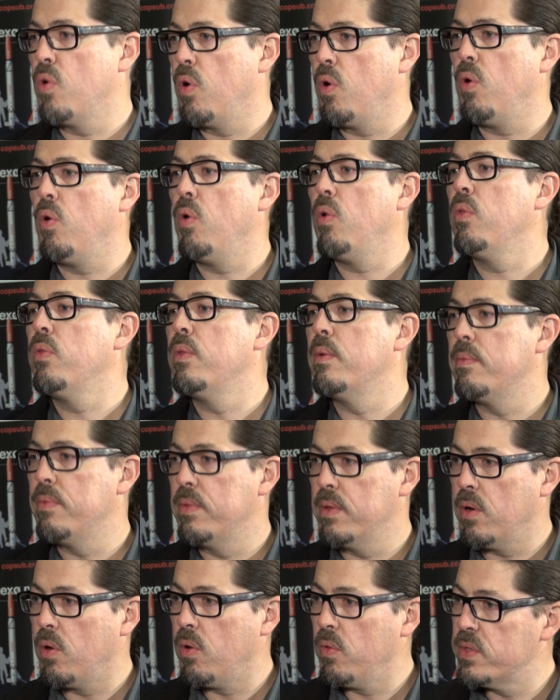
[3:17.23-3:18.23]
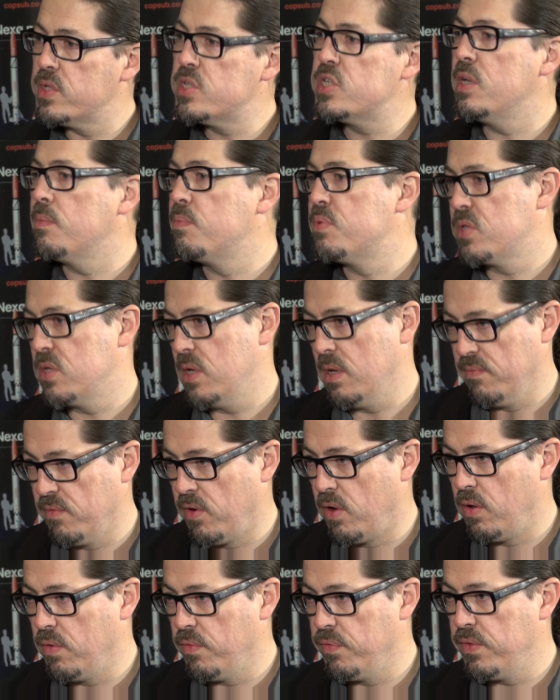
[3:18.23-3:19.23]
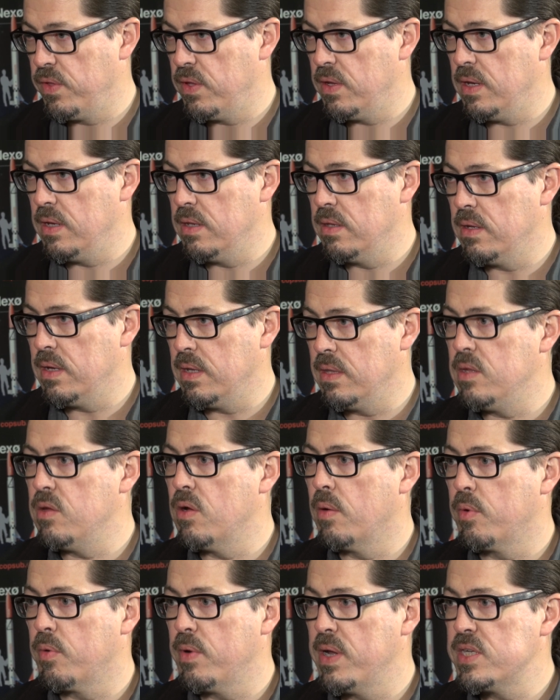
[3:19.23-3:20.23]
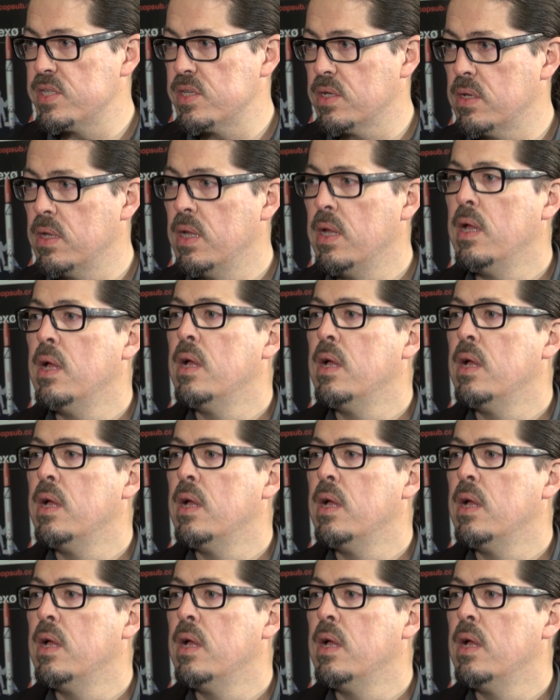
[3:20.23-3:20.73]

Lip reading: all the ships involved in the operation